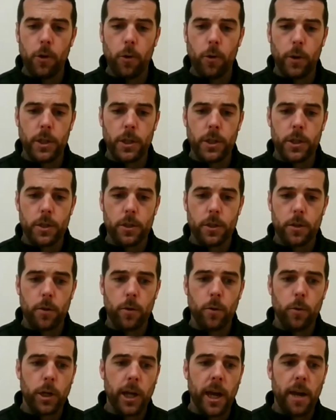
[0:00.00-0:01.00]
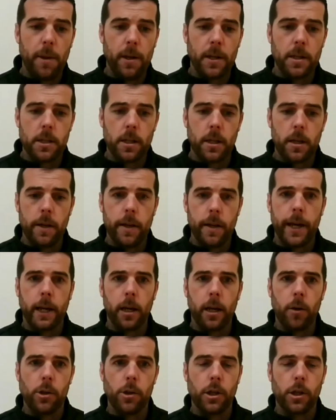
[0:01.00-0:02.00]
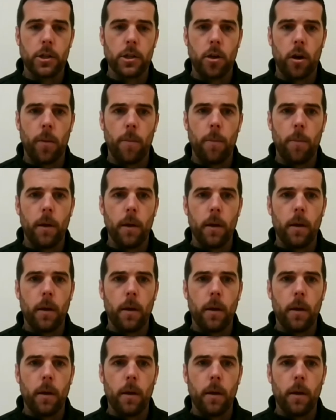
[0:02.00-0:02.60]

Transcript: who came in as the head coach at the time.